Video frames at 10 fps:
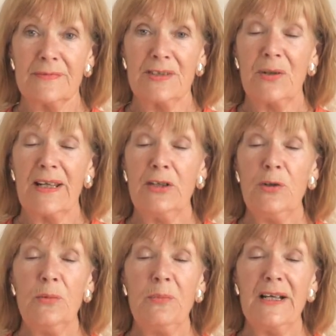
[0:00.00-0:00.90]
So in
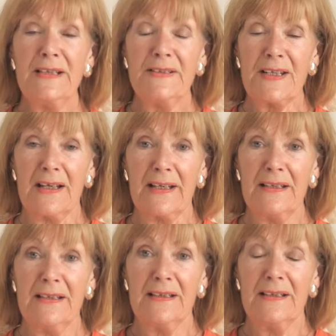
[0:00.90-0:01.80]
your mind's
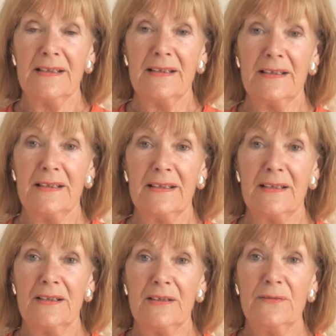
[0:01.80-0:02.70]
eye,
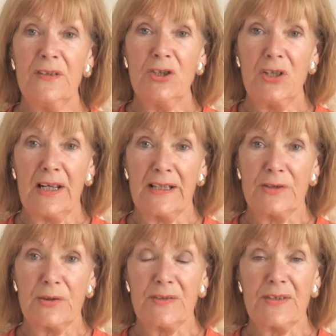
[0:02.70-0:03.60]

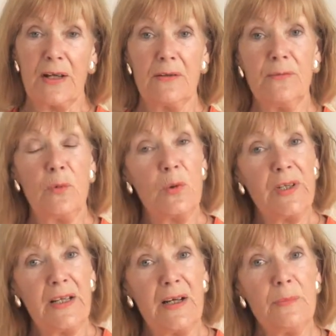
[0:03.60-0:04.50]
visualize yourself
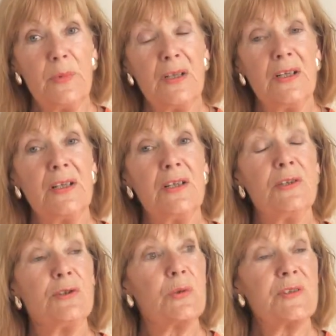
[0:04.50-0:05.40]
walking up
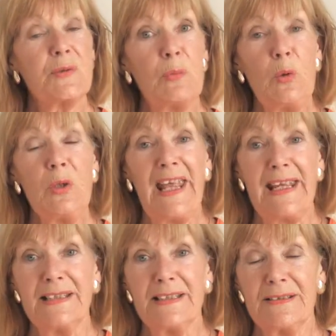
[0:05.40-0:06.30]
to a small
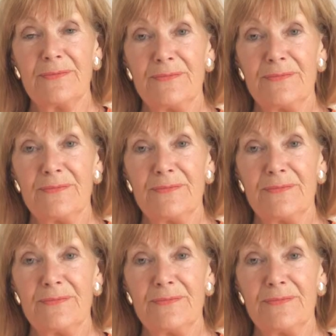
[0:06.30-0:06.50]
gate.